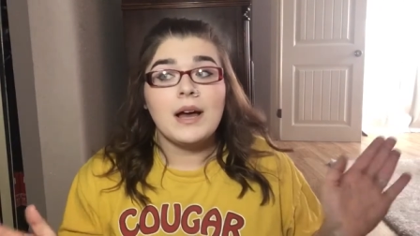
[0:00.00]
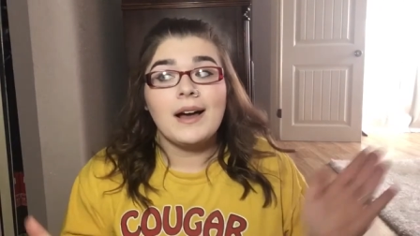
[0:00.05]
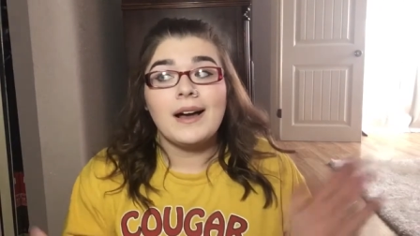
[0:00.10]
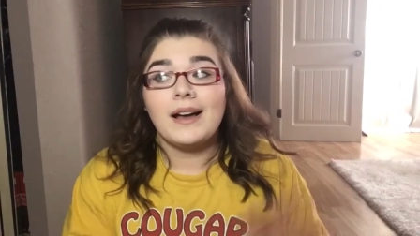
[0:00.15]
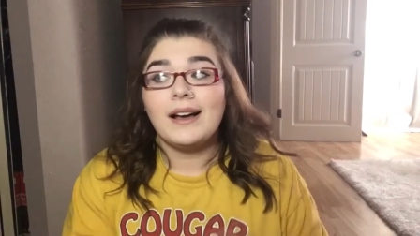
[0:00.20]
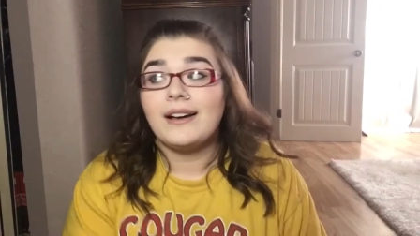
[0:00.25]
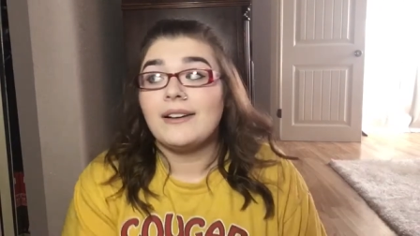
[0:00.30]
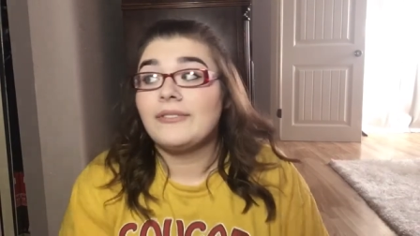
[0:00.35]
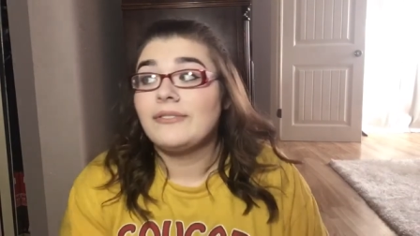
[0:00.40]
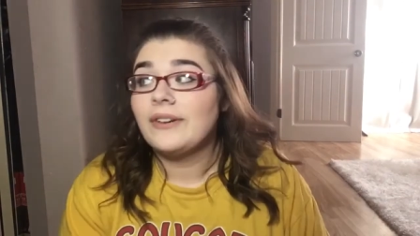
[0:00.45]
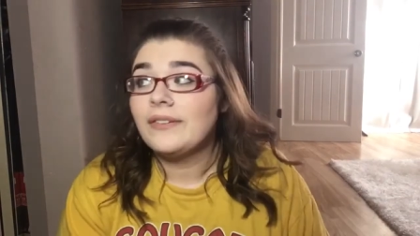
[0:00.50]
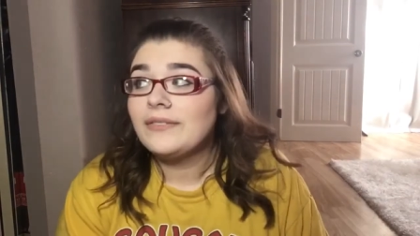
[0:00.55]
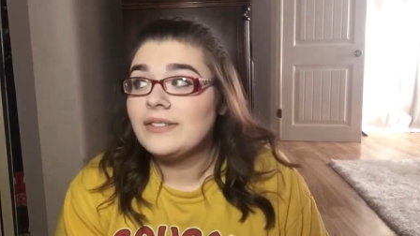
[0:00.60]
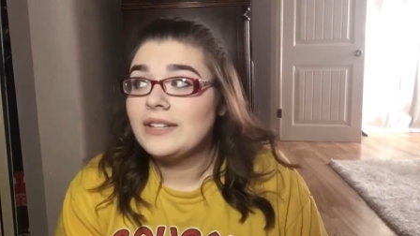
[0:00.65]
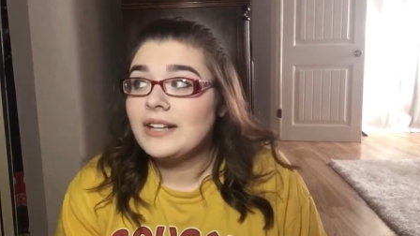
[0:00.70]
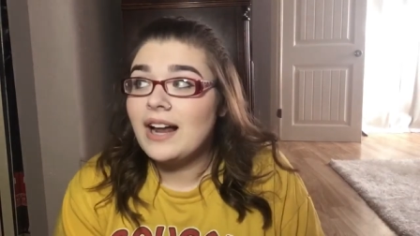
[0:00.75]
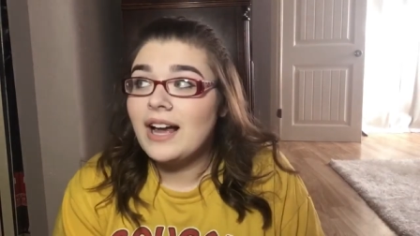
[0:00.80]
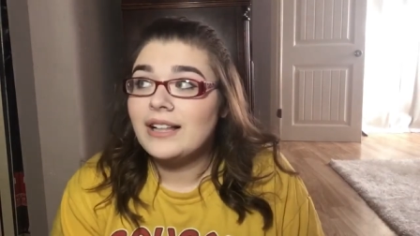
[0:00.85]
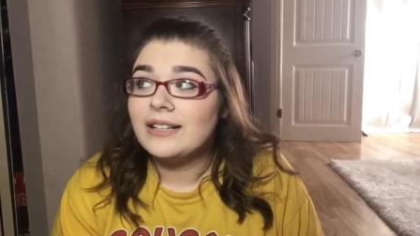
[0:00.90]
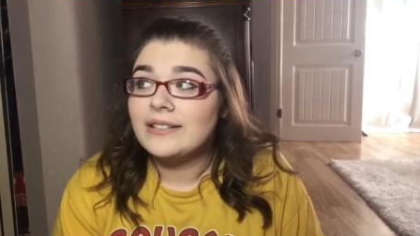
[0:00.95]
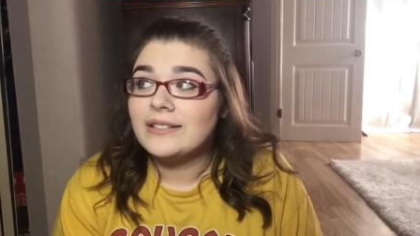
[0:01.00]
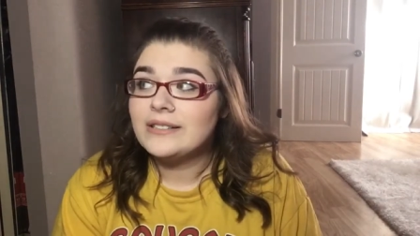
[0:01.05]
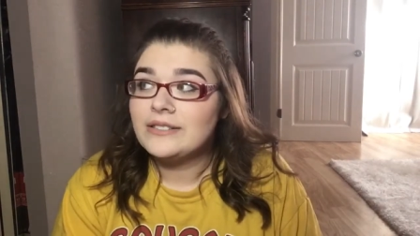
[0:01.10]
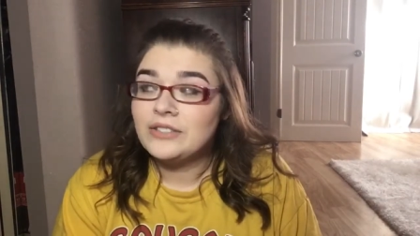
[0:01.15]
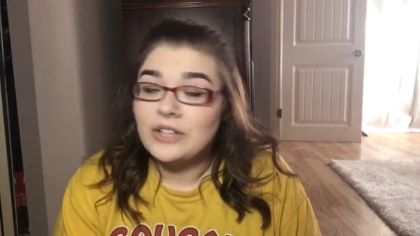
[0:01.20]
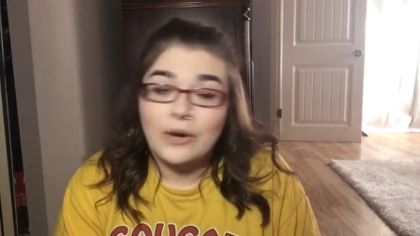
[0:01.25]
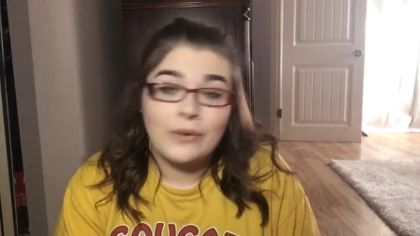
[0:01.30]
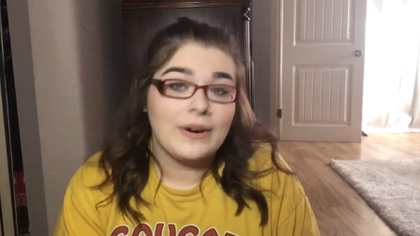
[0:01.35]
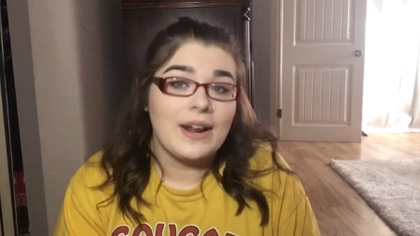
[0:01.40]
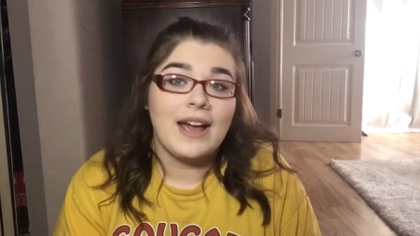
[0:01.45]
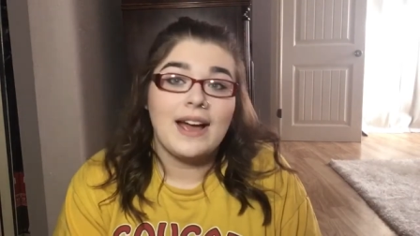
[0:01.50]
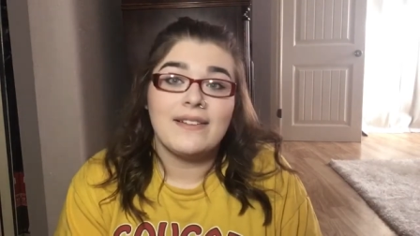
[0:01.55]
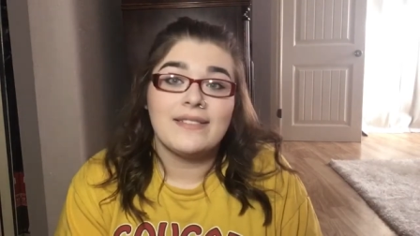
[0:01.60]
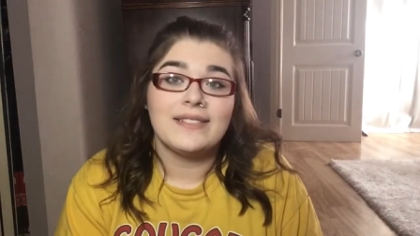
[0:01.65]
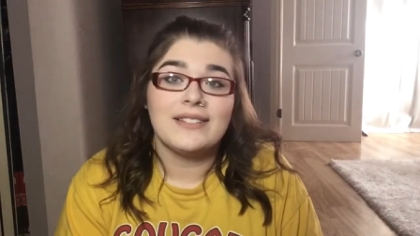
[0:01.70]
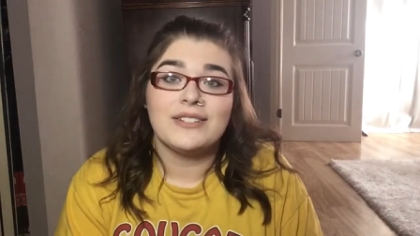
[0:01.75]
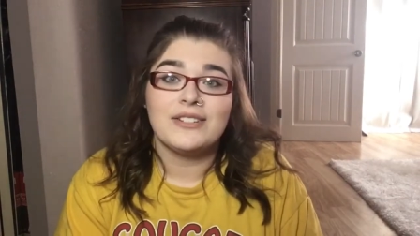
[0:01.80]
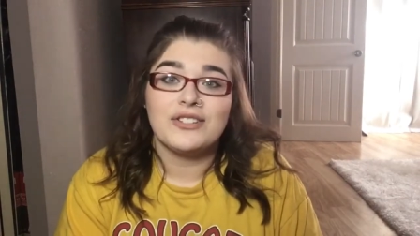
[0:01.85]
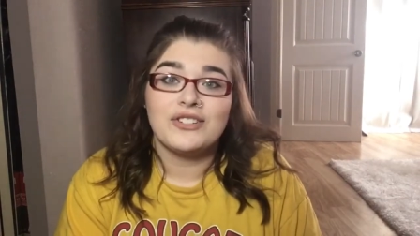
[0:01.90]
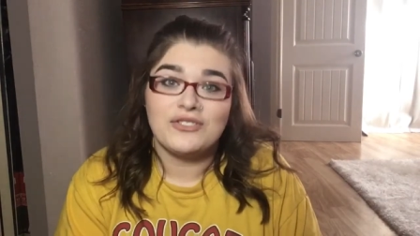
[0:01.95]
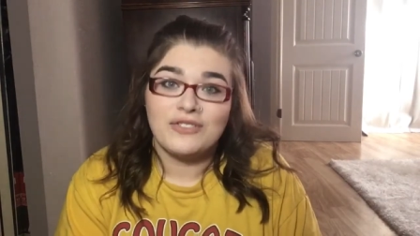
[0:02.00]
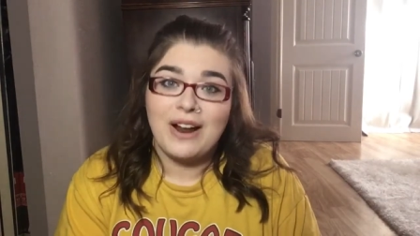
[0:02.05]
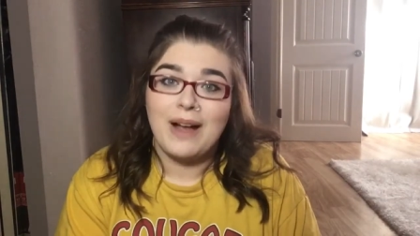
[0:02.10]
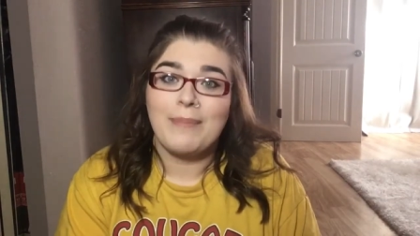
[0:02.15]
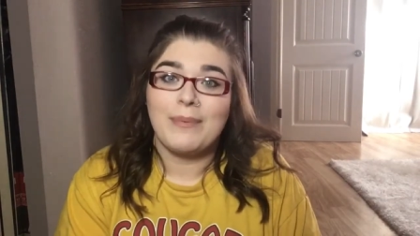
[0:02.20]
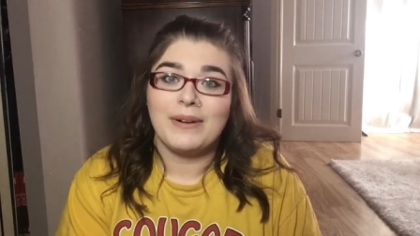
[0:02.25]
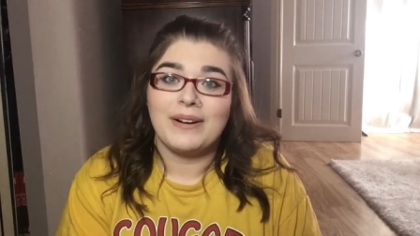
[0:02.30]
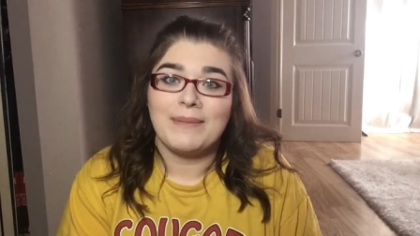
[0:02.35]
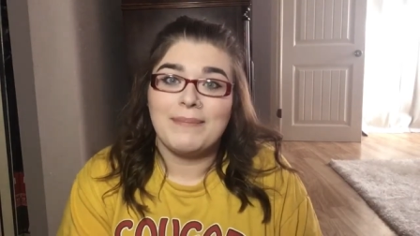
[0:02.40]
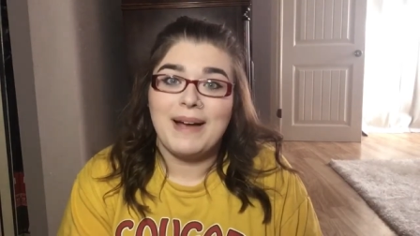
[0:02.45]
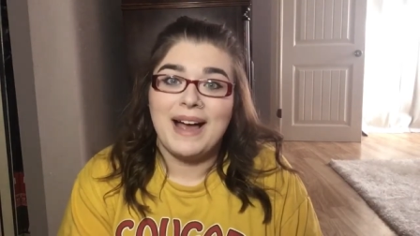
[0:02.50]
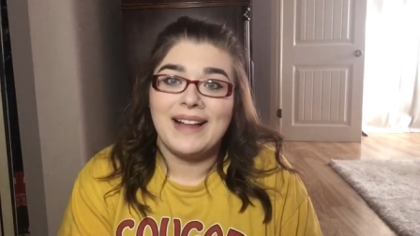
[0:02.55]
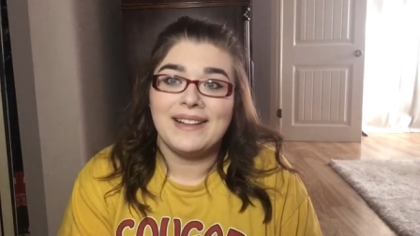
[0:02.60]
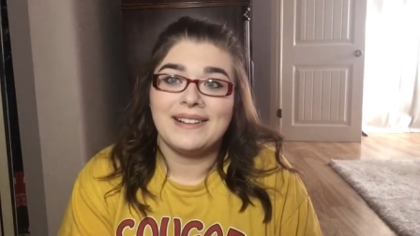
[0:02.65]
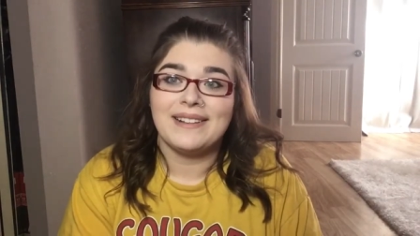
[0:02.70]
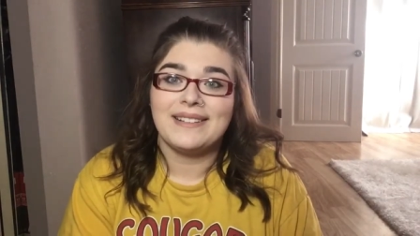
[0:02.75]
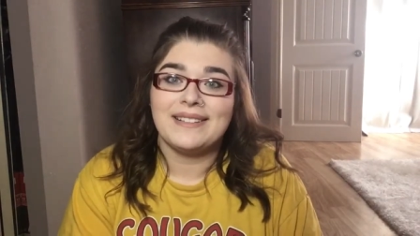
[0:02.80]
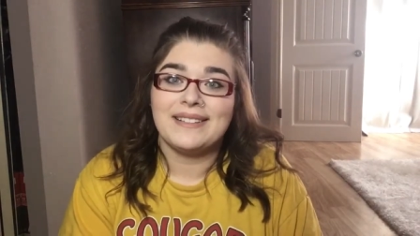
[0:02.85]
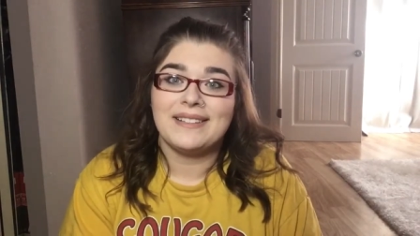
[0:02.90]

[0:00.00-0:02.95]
$50 don't have to just drop on a palette.